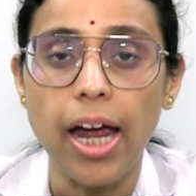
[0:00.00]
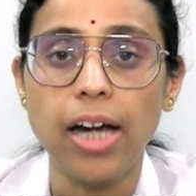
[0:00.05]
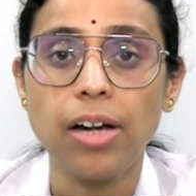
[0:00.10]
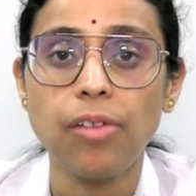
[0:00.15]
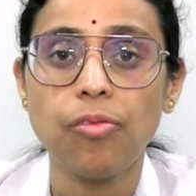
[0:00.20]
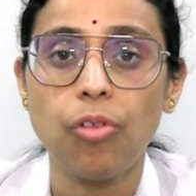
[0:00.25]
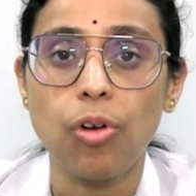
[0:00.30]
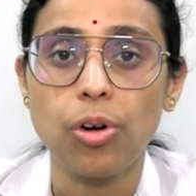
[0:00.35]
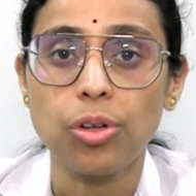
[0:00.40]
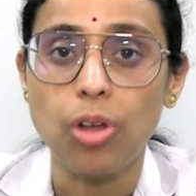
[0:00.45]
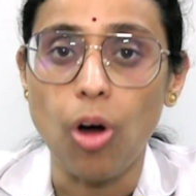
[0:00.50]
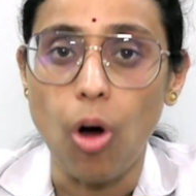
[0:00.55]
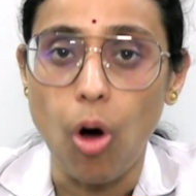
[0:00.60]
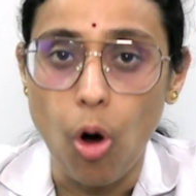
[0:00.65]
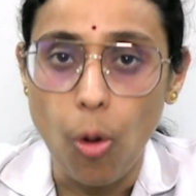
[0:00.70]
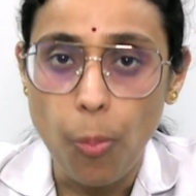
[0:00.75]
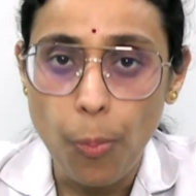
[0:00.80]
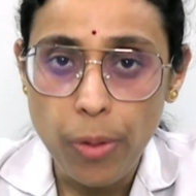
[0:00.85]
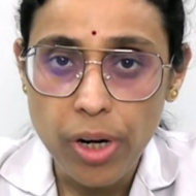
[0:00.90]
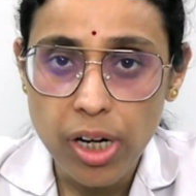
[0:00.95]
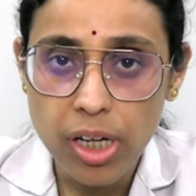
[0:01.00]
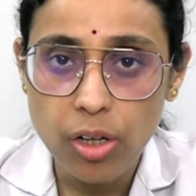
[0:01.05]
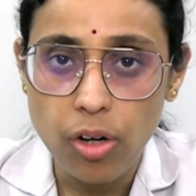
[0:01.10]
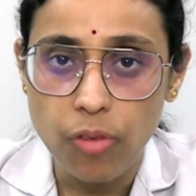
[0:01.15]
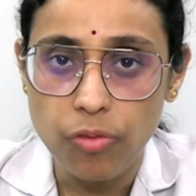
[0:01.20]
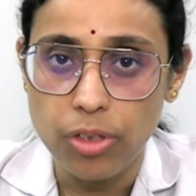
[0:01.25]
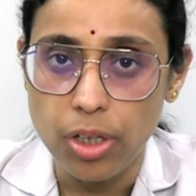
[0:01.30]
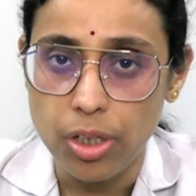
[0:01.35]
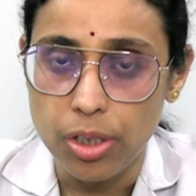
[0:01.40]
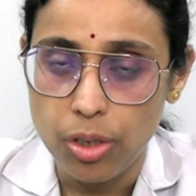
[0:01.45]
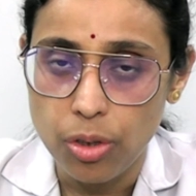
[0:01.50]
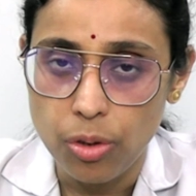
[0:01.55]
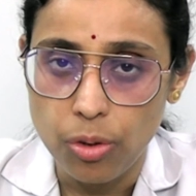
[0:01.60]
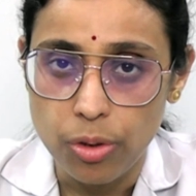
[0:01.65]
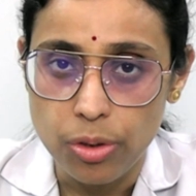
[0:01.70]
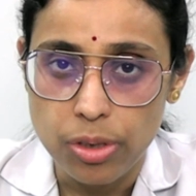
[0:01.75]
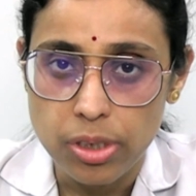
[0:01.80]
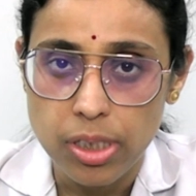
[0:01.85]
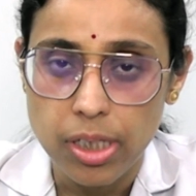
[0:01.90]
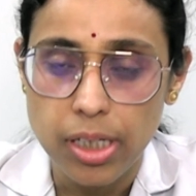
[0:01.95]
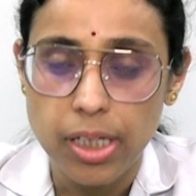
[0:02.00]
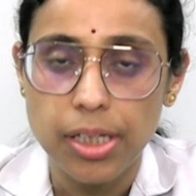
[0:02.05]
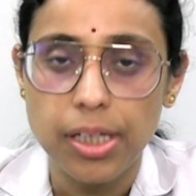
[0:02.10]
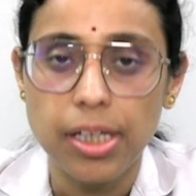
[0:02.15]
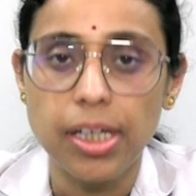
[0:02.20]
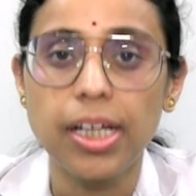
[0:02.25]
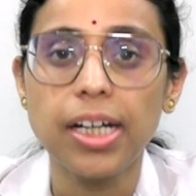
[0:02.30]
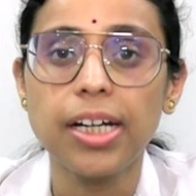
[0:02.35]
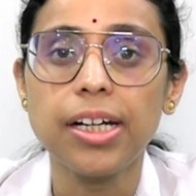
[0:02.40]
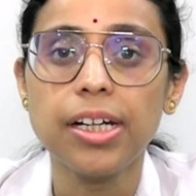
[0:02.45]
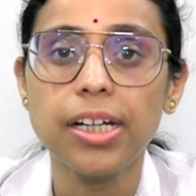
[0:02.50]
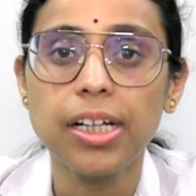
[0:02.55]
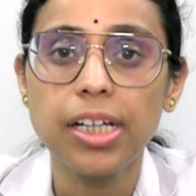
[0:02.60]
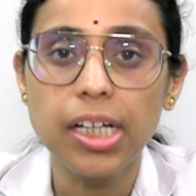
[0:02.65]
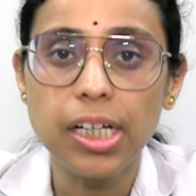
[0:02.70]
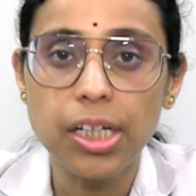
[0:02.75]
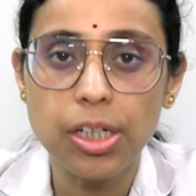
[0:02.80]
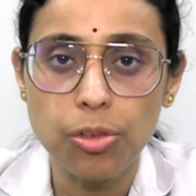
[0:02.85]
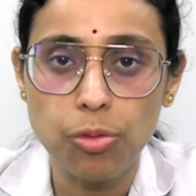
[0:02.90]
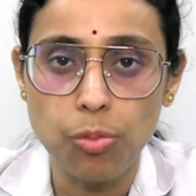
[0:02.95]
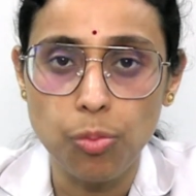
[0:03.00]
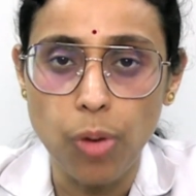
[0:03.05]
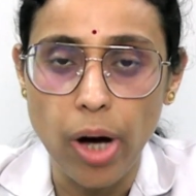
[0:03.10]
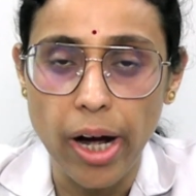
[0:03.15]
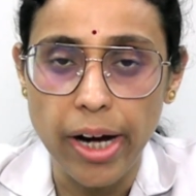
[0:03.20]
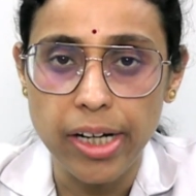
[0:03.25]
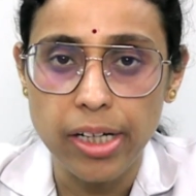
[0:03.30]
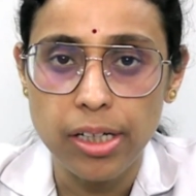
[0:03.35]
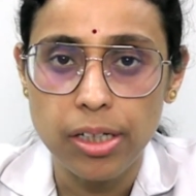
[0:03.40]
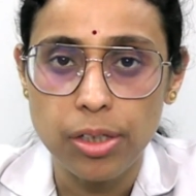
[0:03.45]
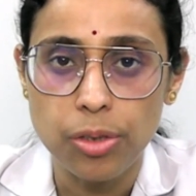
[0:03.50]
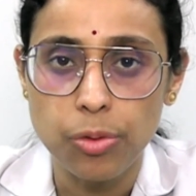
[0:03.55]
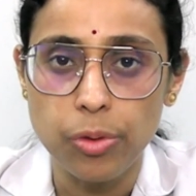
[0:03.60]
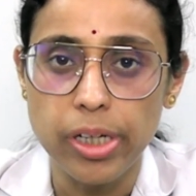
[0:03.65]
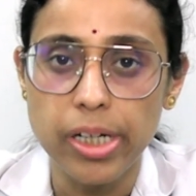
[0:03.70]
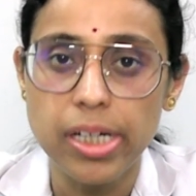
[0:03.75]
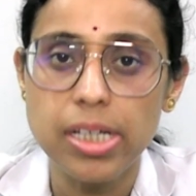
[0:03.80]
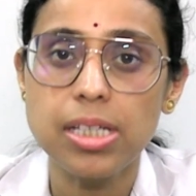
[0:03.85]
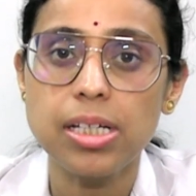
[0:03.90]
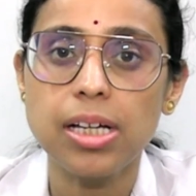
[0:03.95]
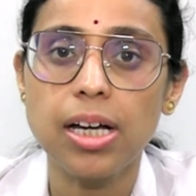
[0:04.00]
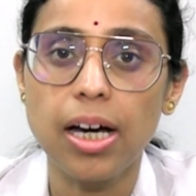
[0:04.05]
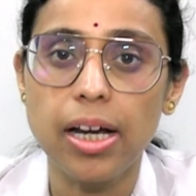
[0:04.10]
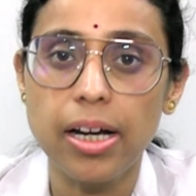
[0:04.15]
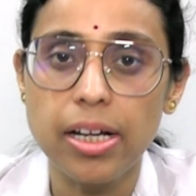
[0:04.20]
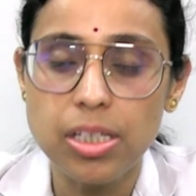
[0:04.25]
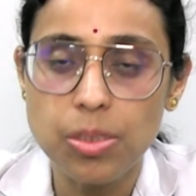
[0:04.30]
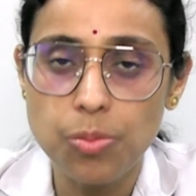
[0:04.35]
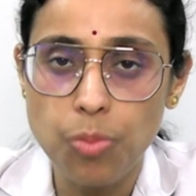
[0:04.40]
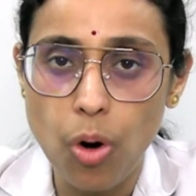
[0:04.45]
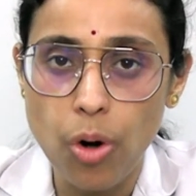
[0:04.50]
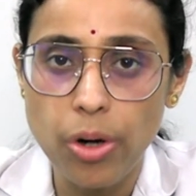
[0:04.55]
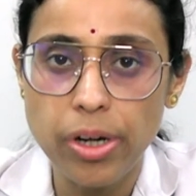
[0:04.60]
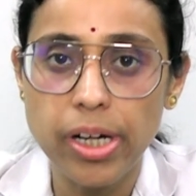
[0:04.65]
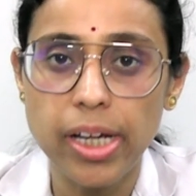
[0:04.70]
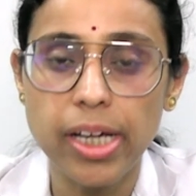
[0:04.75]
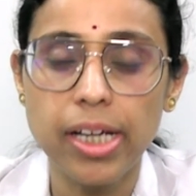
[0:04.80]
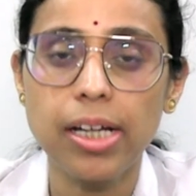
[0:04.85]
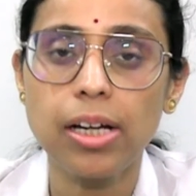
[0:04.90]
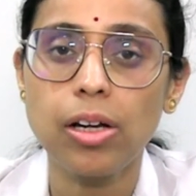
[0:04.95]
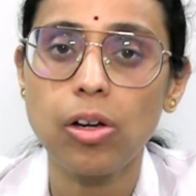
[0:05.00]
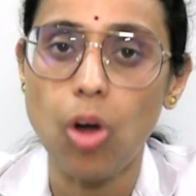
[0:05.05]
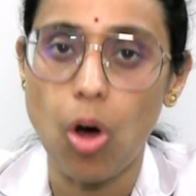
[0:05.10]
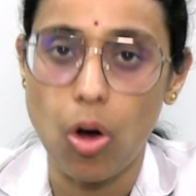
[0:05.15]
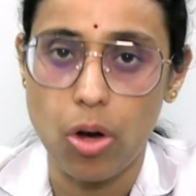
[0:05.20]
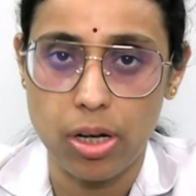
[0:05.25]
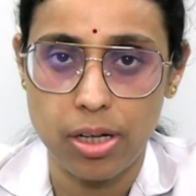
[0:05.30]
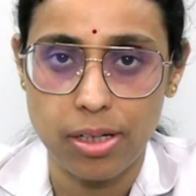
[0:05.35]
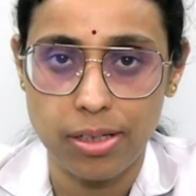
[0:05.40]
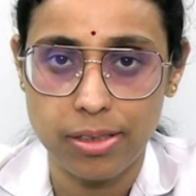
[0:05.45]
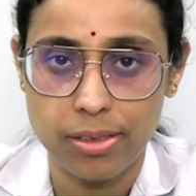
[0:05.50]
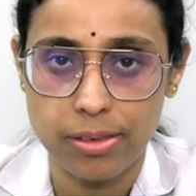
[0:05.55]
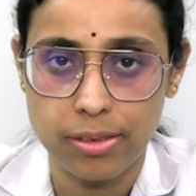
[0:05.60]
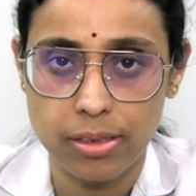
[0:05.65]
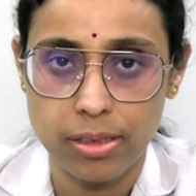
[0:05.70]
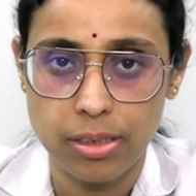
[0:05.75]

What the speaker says: and for the opening of the doors, it needs to bind to its corresponding lock,